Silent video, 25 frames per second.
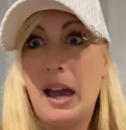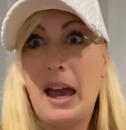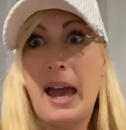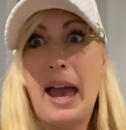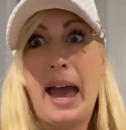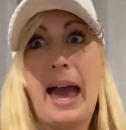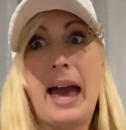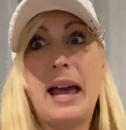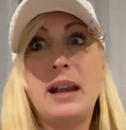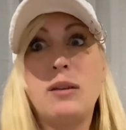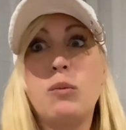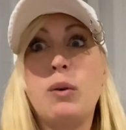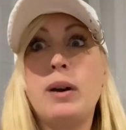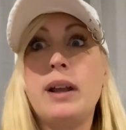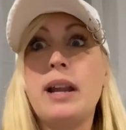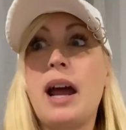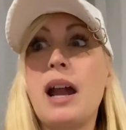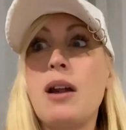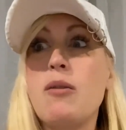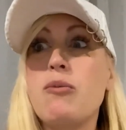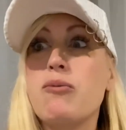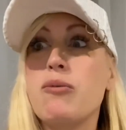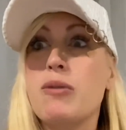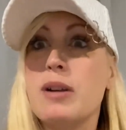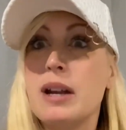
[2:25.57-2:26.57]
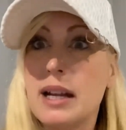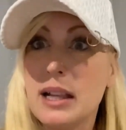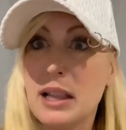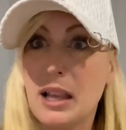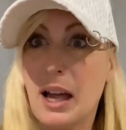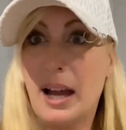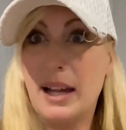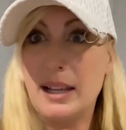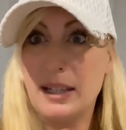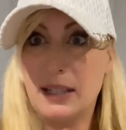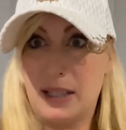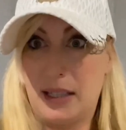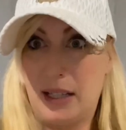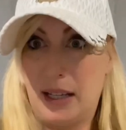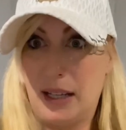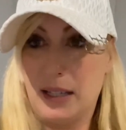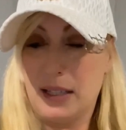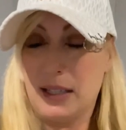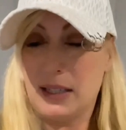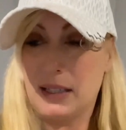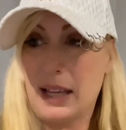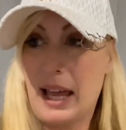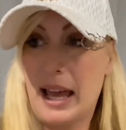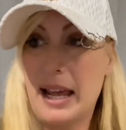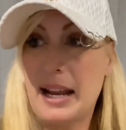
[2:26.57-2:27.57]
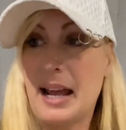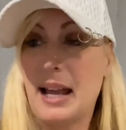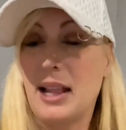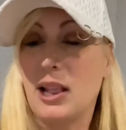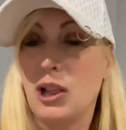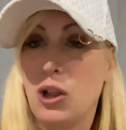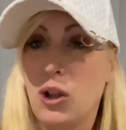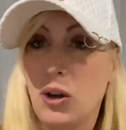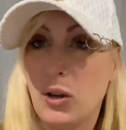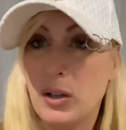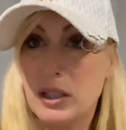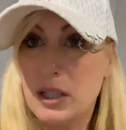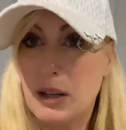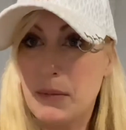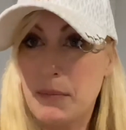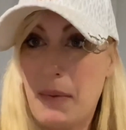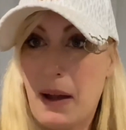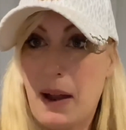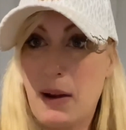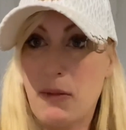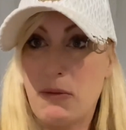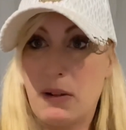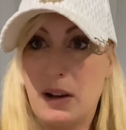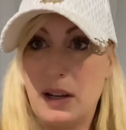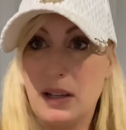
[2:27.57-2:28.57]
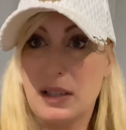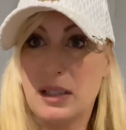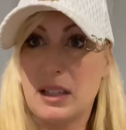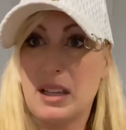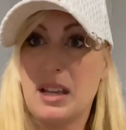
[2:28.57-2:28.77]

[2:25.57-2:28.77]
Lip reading: And when I realized this, and I looked at my wrist,